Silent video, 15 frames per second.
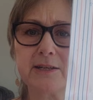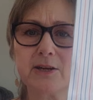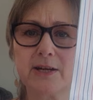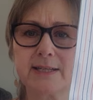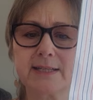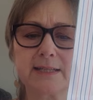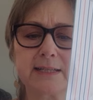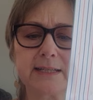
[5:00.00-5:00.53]

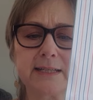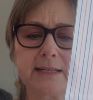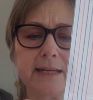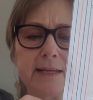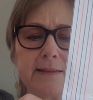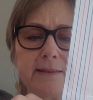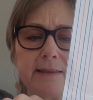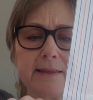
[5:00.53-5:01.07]
nicely
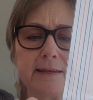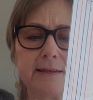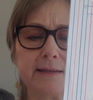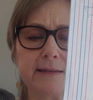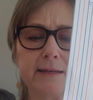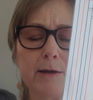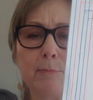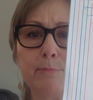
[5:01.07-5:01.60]
in
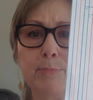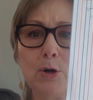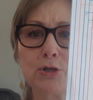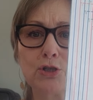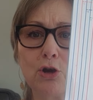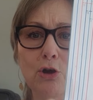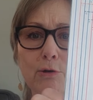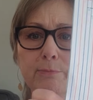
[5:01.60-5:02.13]
the
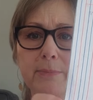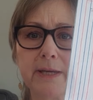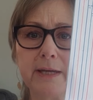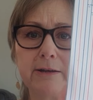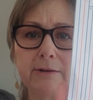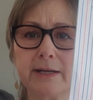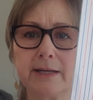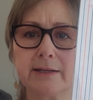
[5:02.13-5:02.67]
bottom
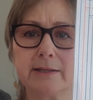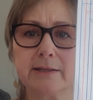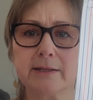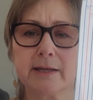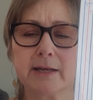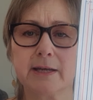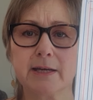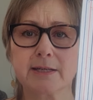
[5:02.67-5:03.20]
area,
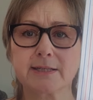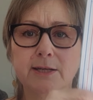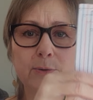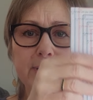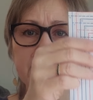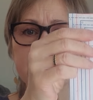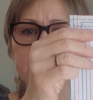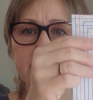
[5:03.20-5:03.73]
so
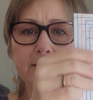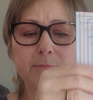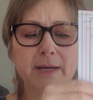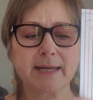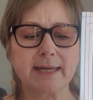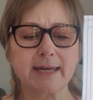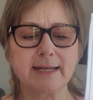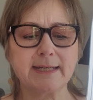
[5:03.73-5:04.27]
I didn't
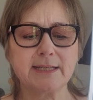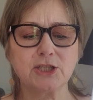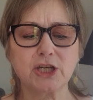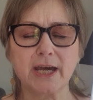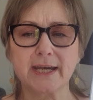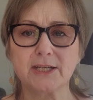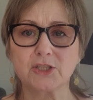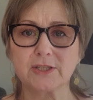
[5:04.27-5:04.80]
make any
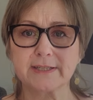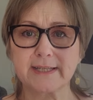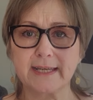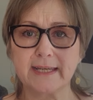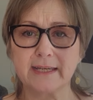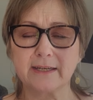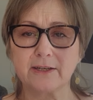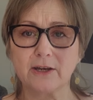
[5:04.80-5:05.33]
changes
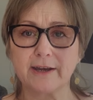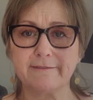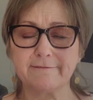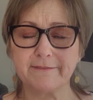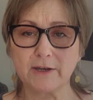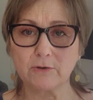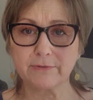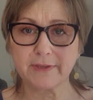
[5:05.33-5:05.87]
here. I
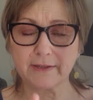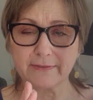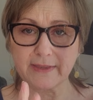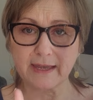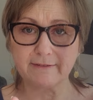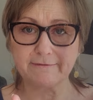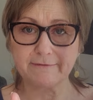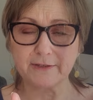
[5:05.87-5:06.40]
felt that
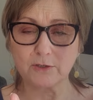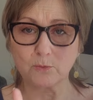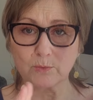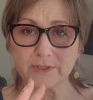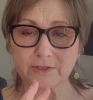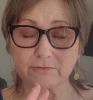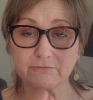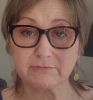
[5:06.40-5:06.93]
that fit
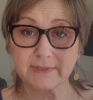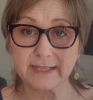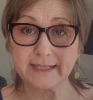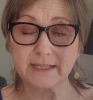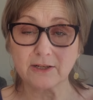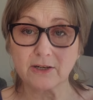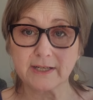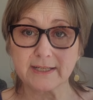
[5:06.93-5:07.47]
was really
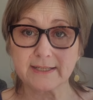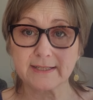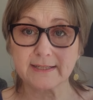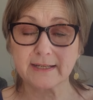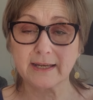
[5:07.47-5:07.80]
nice,